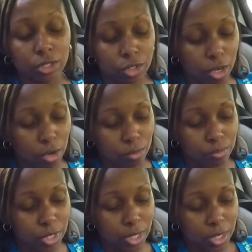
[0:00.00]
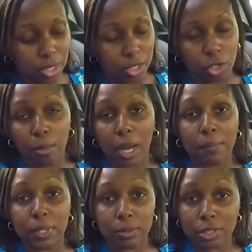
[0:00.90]
So don't
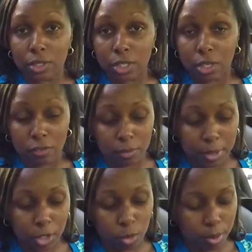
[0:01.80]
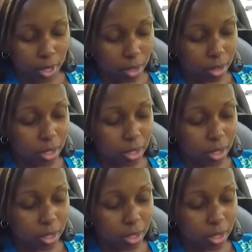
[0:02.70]
mind me, I'm looking off of my notepad.